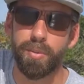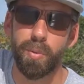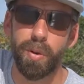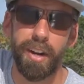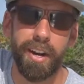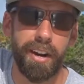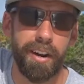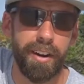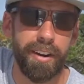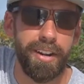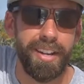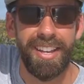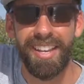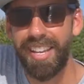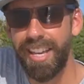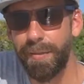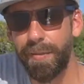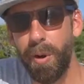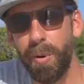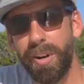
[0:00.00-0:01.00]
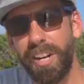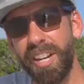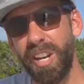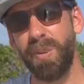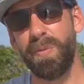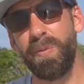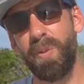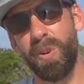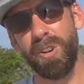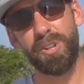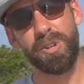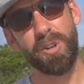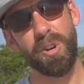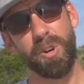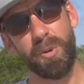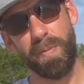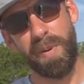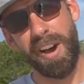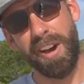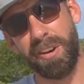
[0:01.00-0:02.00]
where if I were to get a
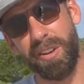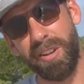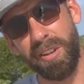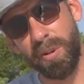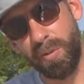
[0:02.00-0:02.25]
four-stroke model,